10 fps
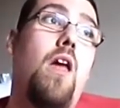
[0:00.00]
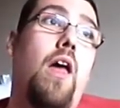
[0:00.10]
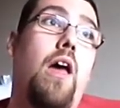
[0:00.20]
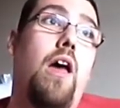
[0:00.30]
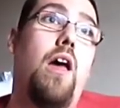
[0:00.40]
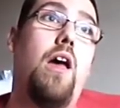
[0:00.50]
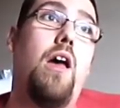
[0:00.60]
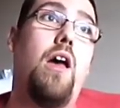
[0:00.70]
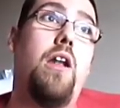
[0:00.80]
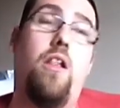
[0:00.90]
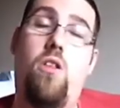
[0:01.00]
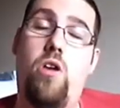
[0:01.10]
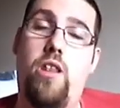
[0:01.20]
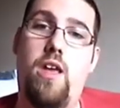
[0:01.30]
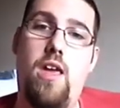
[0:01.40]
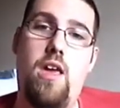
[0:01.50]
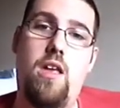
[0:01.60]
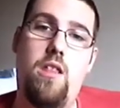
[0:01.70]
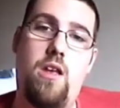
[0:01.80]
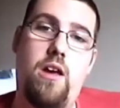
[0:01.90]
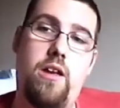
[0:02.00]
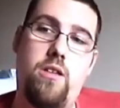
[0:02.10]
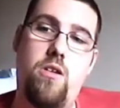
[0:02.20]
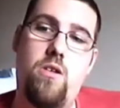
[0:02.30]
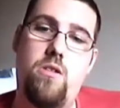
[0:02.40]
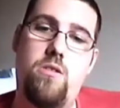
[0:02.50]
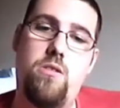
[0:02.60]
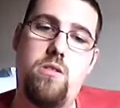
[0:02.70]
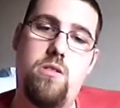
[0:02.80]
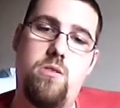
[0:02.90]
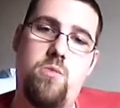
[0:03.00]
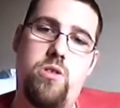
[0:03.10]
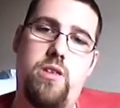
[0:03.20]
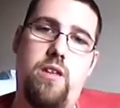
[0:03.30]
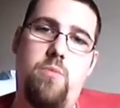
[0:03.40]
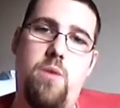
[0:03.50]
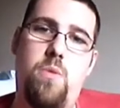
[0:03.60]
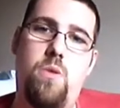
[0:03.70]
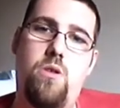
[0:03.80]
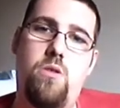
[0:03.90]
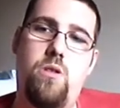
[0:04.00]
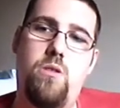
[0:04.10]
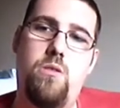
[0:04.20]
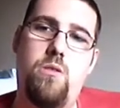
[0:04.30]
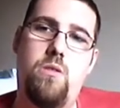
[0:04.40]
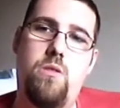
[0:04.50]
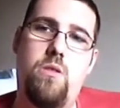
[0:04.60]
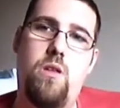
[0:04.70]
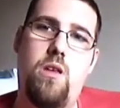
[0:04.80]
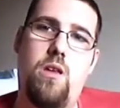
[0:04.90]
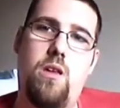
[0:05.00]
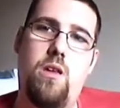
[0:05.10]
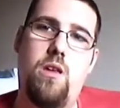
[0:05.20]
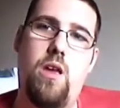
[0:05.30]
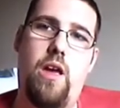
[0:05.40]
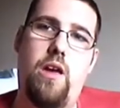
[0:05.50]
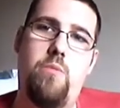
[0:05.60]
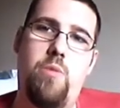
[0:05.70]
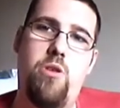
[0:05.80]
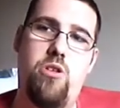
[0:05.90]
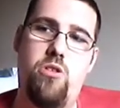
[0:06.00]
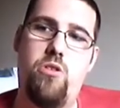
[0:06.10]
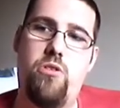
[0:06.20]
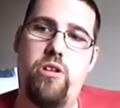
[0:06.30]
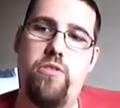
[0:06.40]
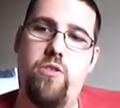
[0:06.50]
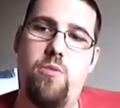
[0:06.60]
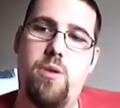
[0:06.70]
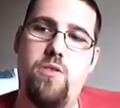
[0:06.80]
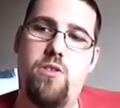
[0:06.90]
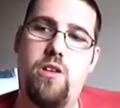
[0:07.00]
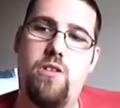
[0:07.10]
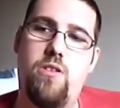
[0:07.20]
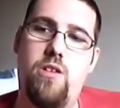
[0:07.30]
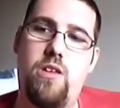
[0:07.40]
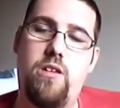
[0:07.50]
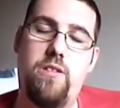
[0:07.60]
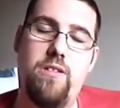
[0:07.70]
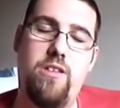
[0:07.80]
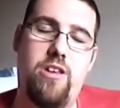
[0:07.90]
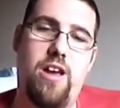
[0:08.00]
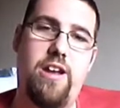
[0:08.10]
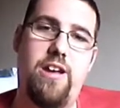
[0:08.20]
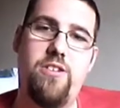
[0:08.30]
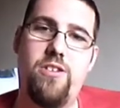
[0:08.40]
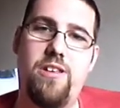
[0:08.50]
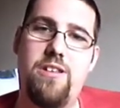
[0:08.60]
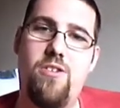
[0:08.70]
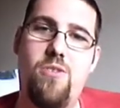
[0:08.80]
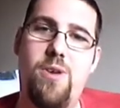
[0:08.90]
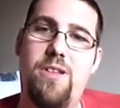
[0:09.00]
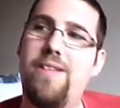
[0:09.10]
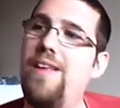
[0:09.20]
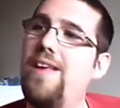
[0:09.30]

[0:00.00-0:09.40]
and a lot of the hate that I had got was then people going, yeah, maybe you do know how to throw a punch then, so you can actually comment.